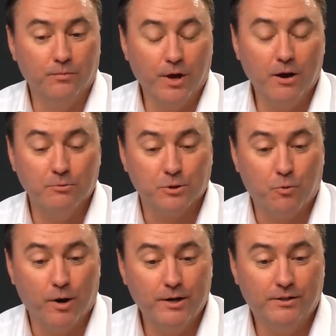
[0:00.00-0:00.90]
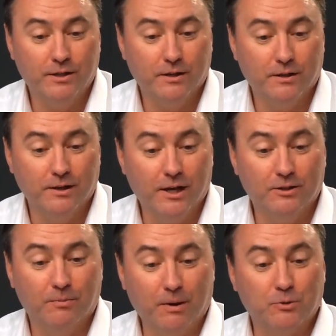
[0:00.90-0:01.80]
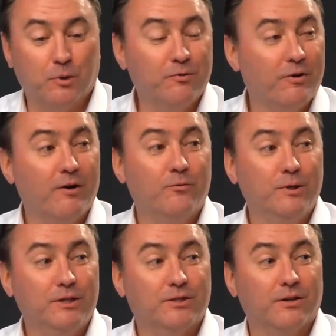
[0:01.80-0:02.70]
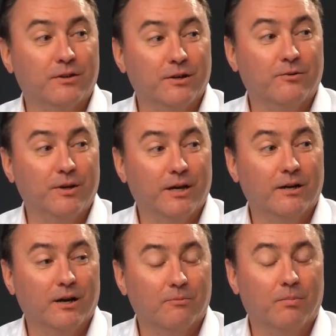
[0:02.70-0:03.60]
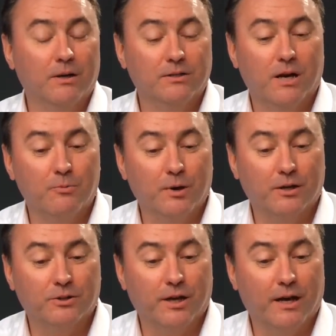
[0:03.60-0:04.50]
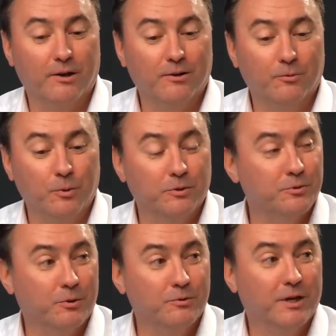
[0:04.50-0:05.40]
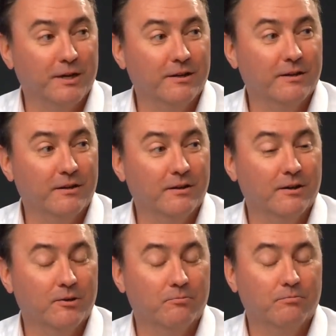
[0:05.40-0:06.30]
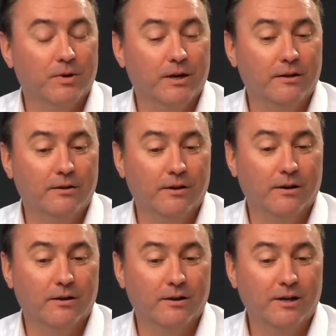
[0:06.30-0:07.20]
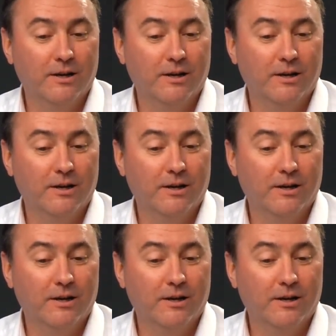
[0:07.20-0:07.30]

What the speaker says: Yeah, it was quite, about 25 weeks, I think we ended up by the time we actually had the wheels rotating. And